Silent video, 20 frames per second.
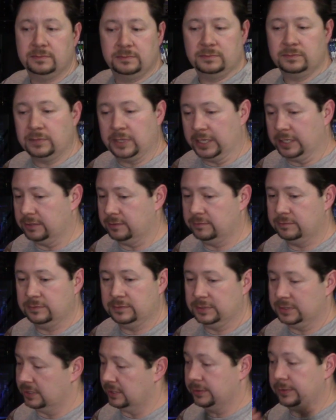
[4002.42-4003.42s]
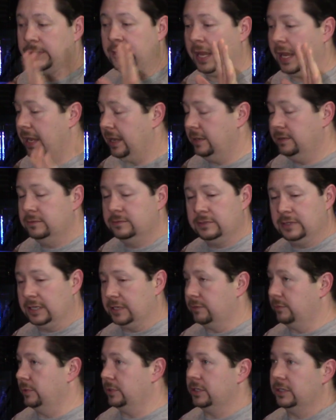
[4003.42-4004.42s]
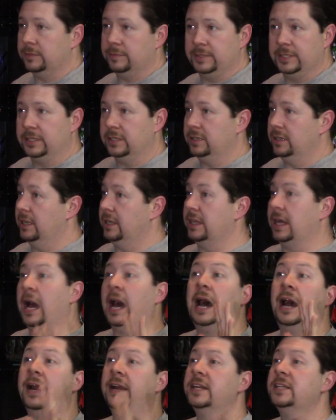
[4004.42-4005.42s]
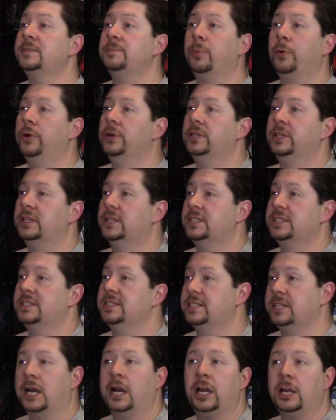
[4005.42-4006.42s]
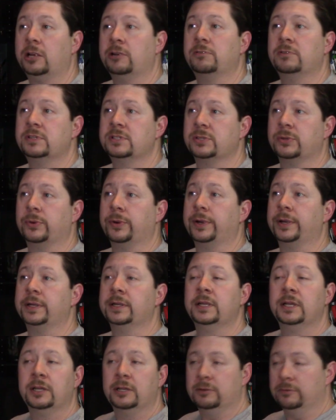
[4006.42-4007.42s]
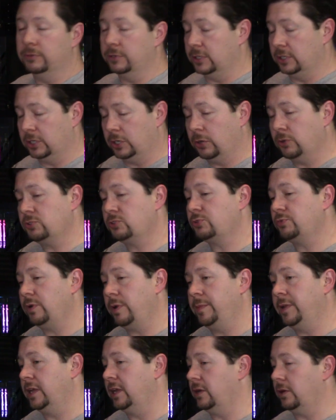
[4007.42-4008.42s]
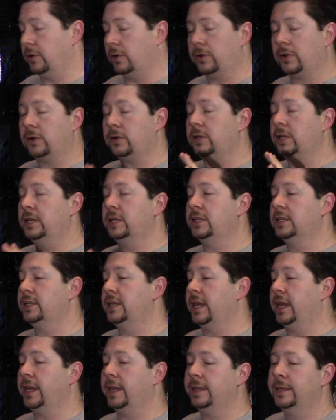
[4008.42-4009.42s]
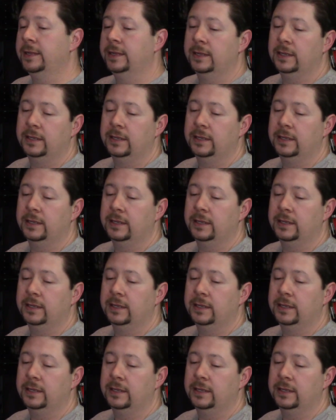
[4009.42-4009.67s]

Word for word: like okay, like, we're going to be at the highest point of this entire resort. We're going to go swimming early in the day.